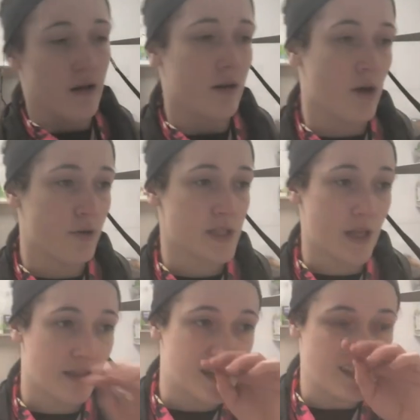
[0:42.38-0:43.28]
Coats
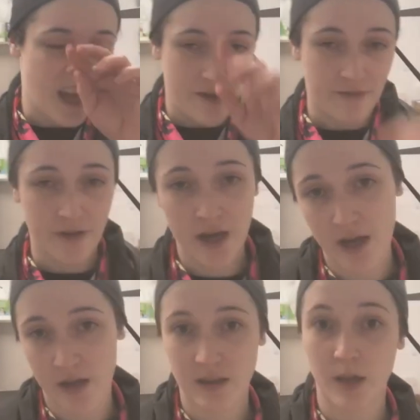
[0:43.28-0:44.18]
like this have
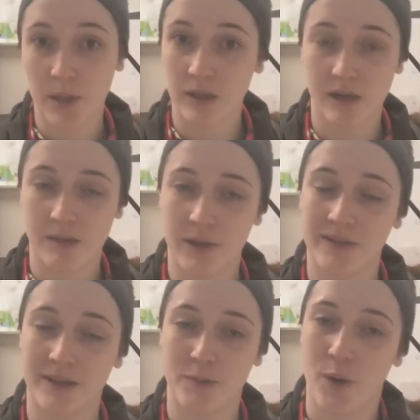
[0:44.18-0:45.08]
the ability to
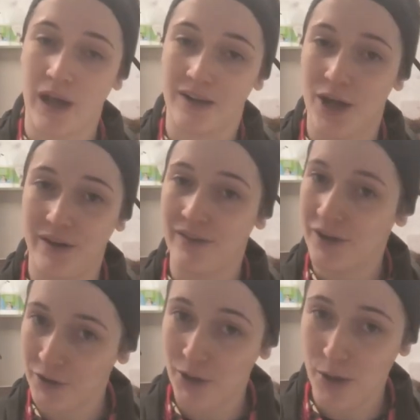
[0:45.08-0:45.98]
build up quite a lot of
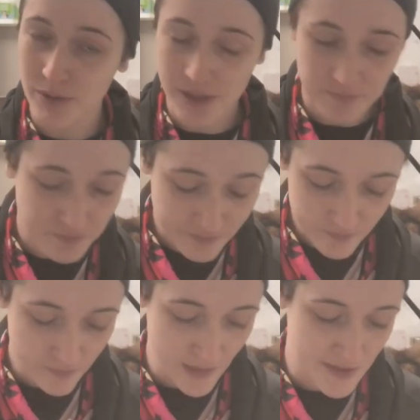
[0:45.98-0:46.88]
undercoat.
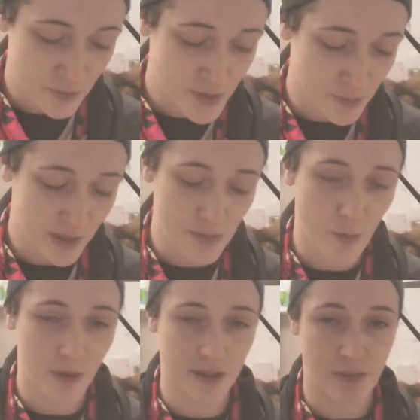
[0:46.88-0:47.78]
And so it's really
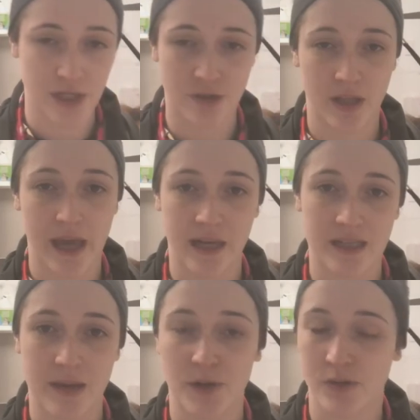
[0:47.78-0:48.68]
important to make sure that
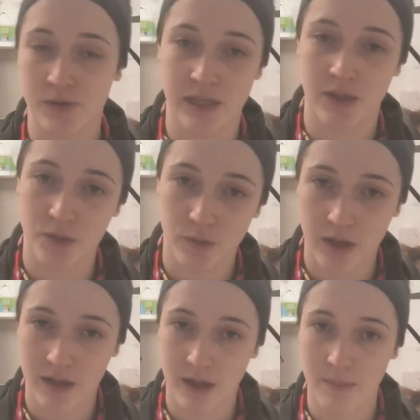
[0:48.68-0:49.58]
anytime you're using a tool
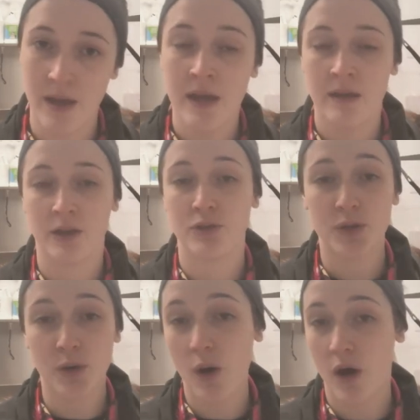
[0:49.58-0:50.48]
on them, that you
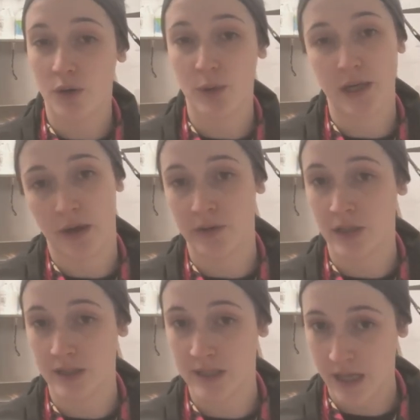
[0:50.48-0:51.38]
do go all the way down
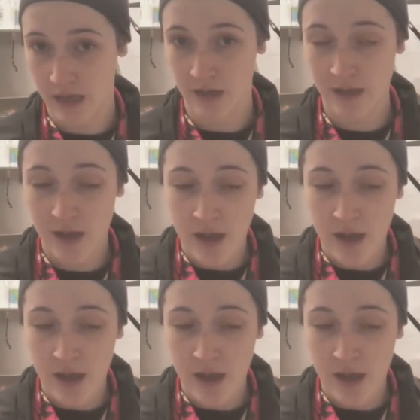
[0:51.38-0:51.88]
to the skin.